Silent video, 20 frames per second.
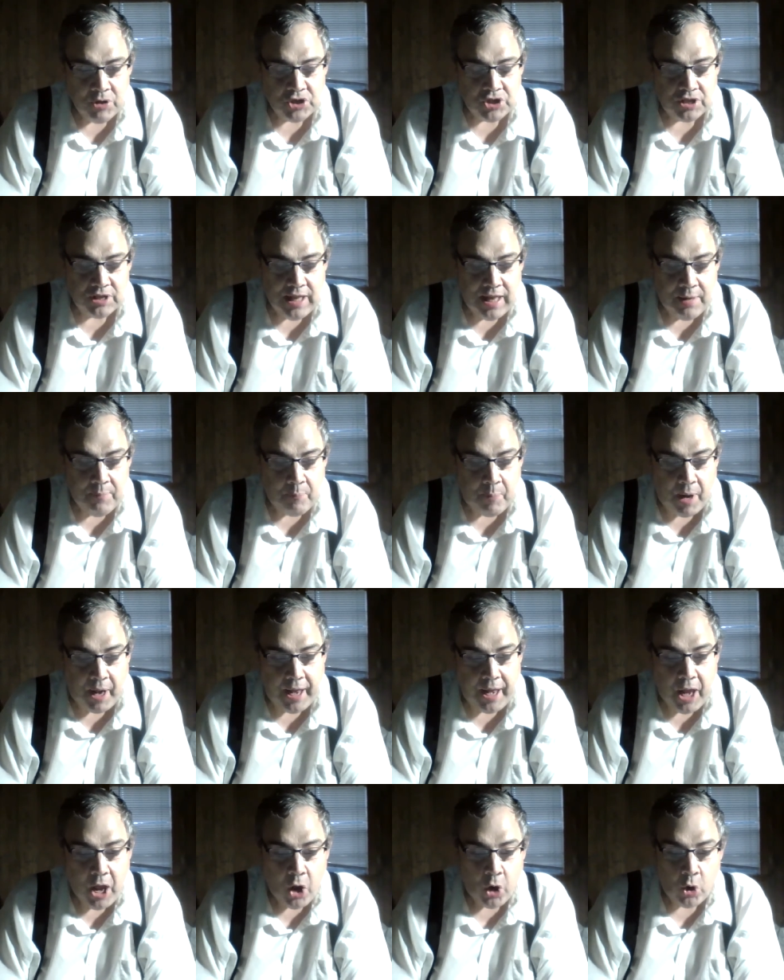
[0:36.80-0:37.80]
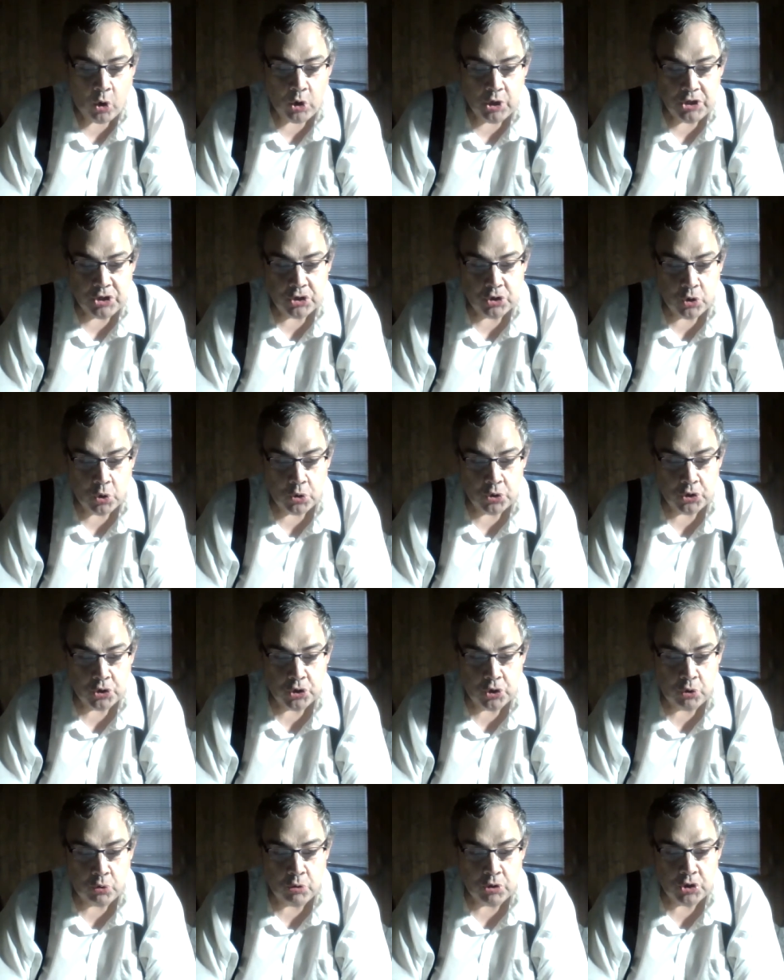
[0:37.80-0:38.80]
is led by
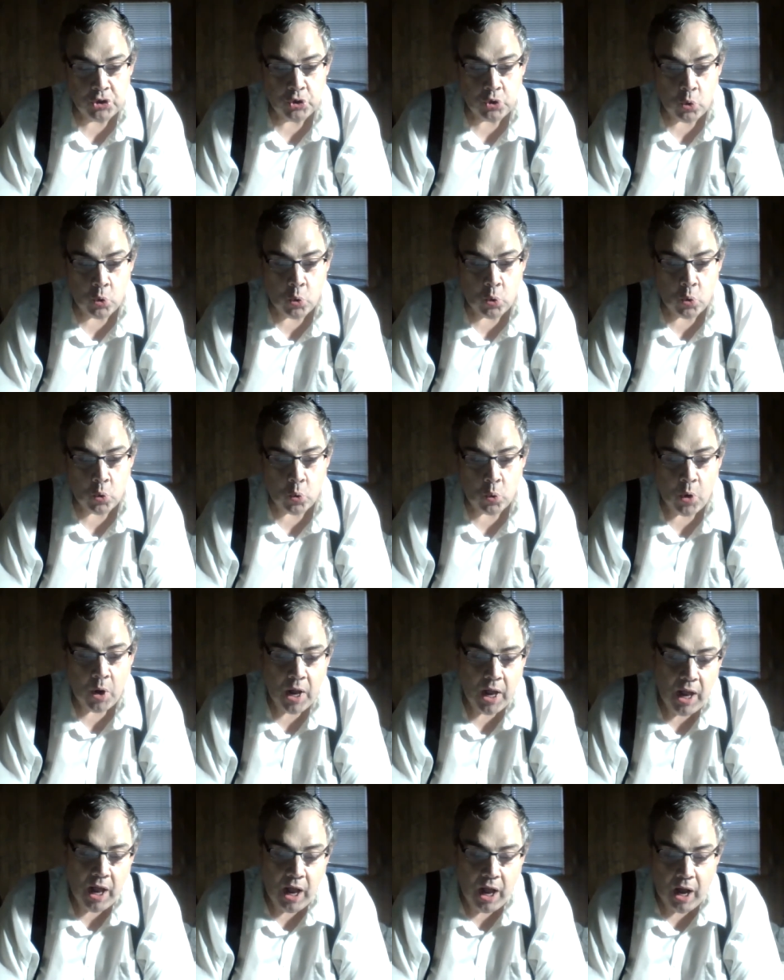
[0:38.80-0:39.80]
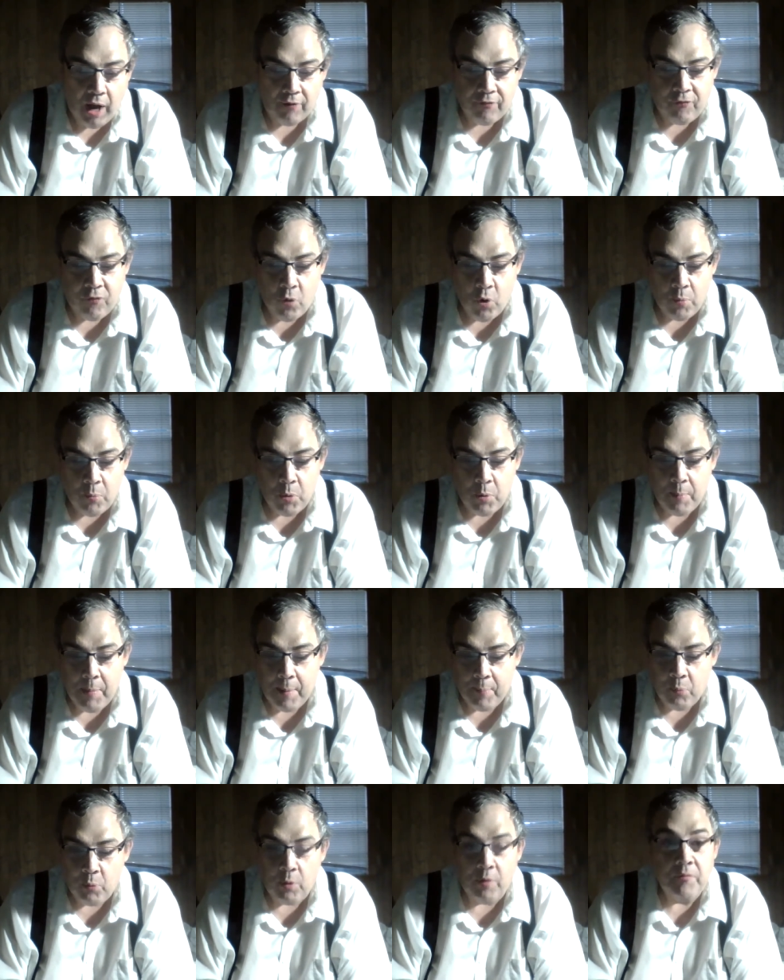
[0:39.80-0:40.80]
Christos Christou, a former
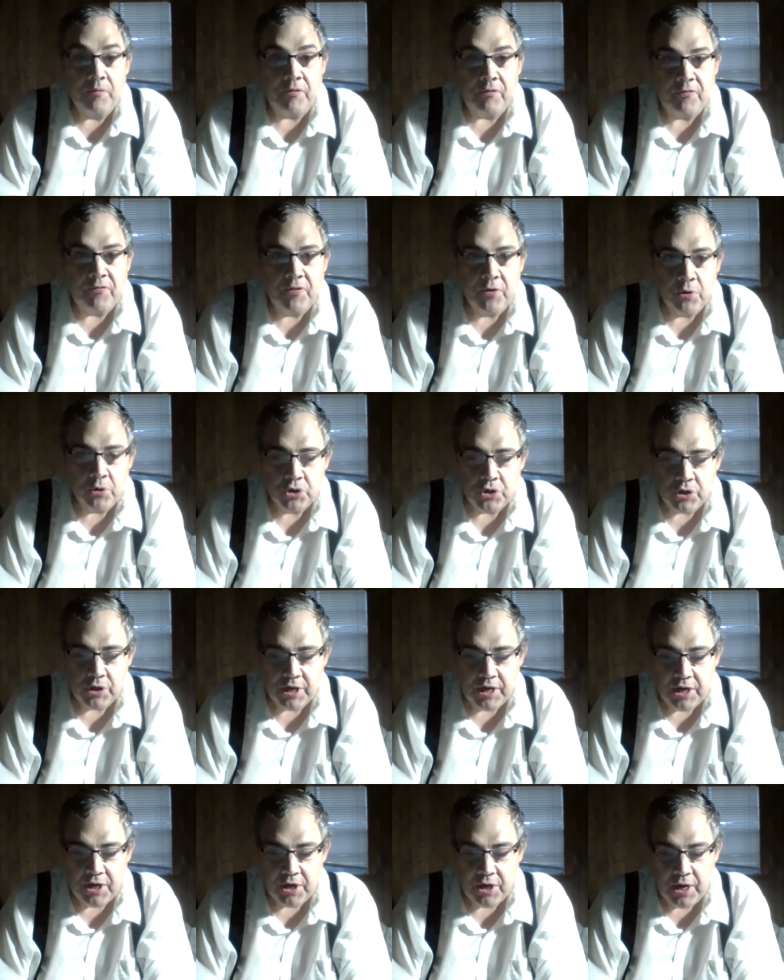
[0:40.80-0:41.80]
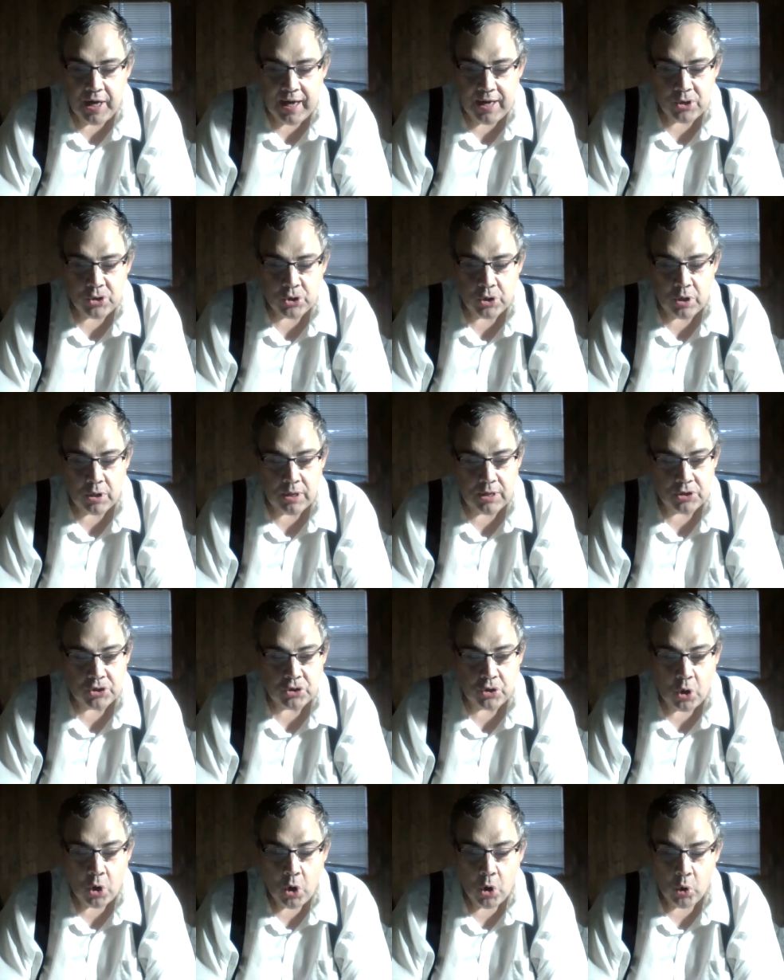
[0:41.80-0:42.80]
member of the fiercely
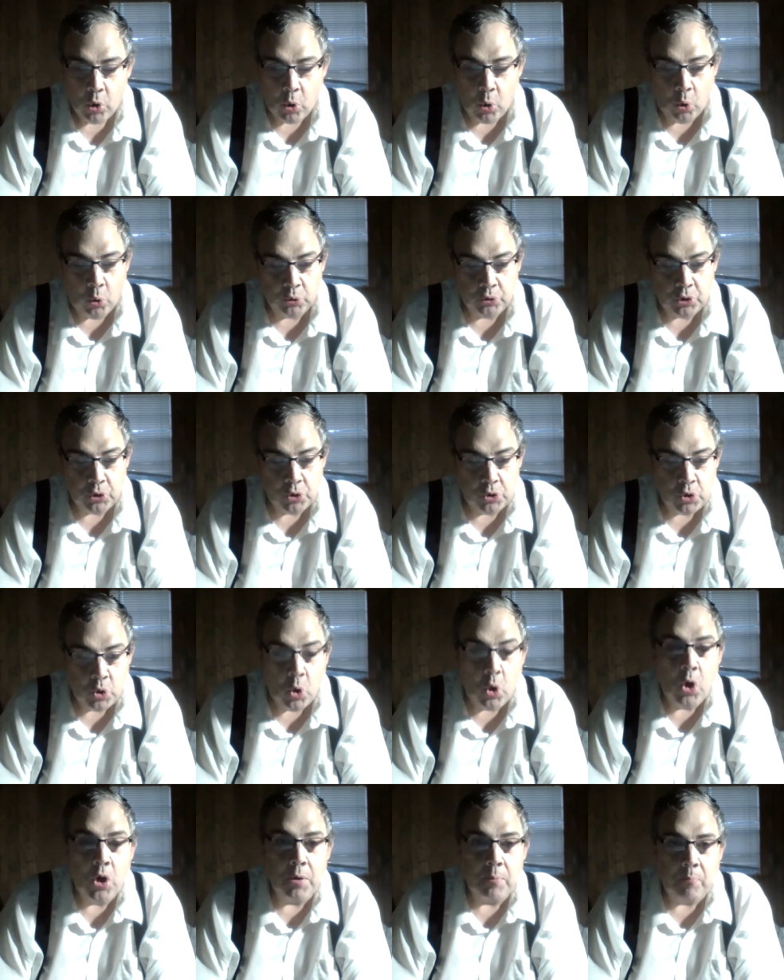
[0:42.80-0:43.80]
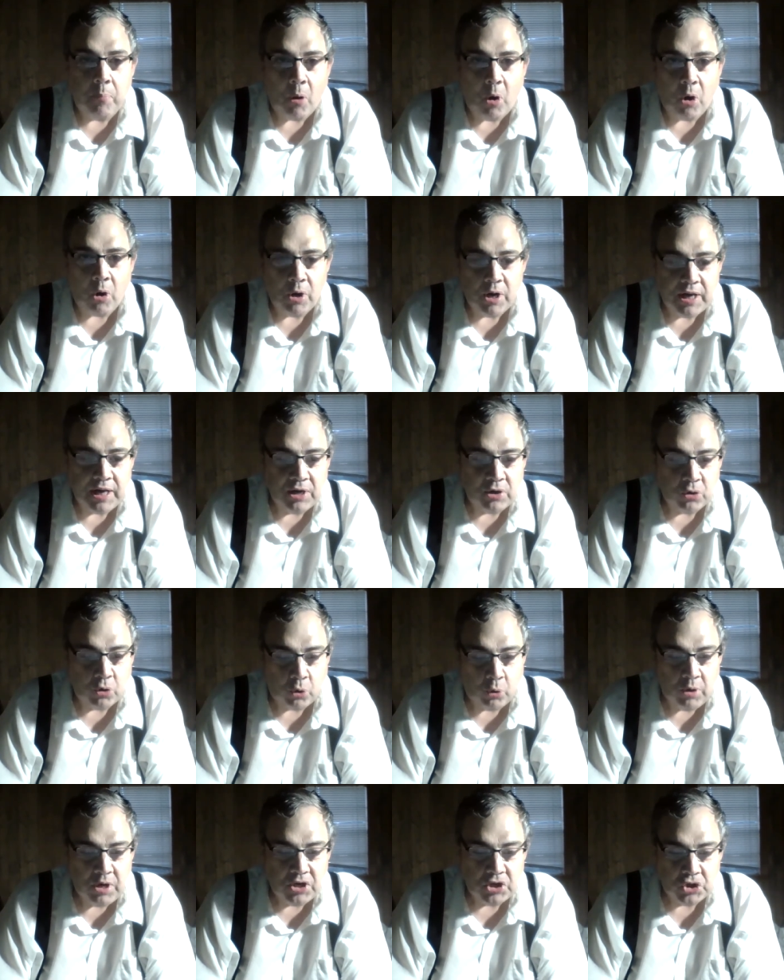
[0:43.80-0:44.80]
nationalist Golden Dawn Party in
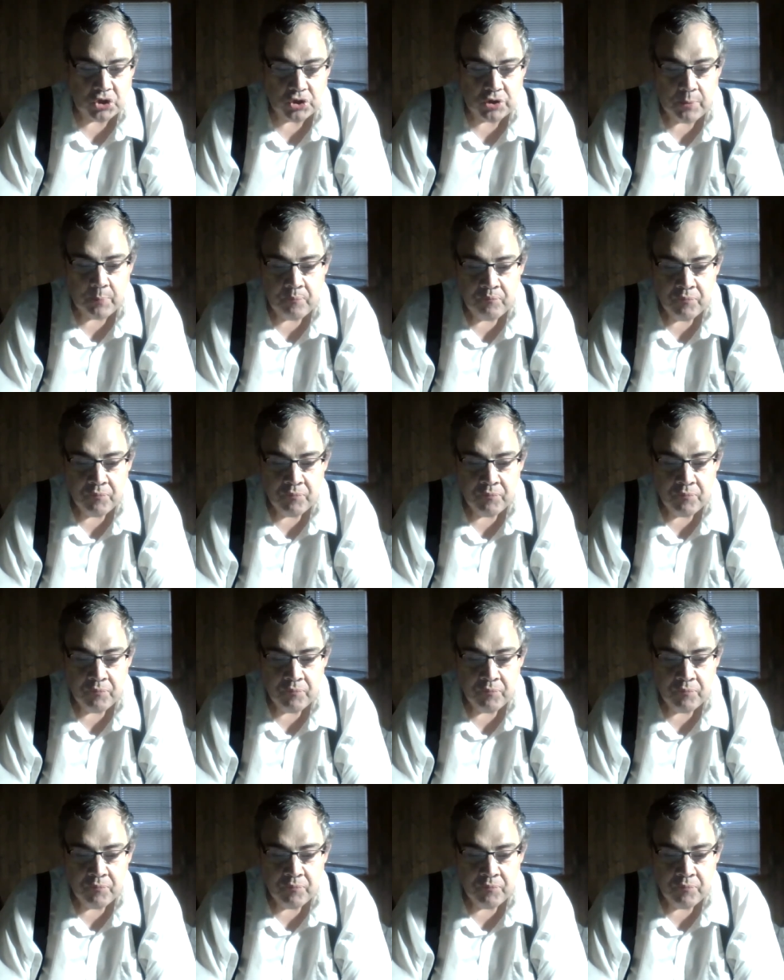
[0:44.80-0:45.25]
Greece.